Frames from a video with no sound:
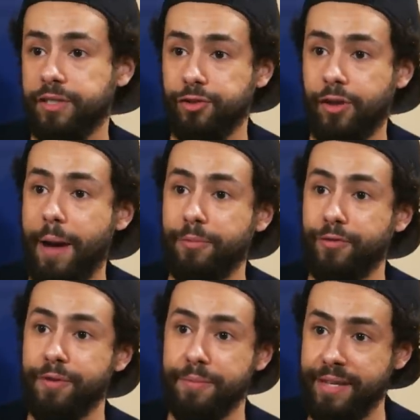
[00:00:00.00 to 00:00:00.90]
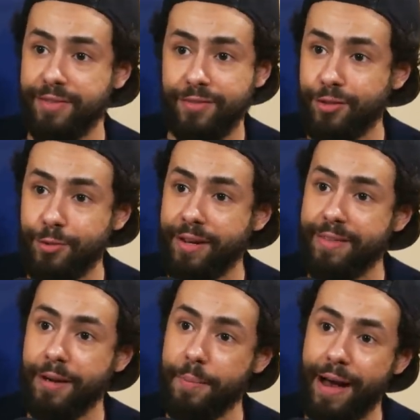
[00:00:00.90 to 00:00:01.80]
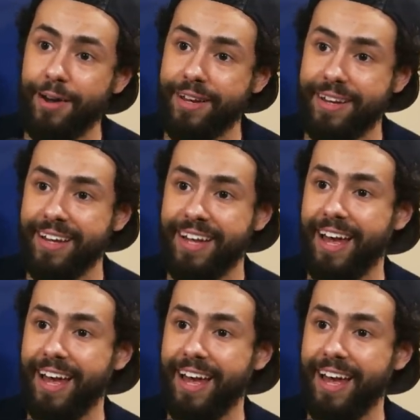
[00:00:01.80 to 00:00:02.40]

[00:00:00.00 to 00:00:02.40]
strapped for the means to do anything about it.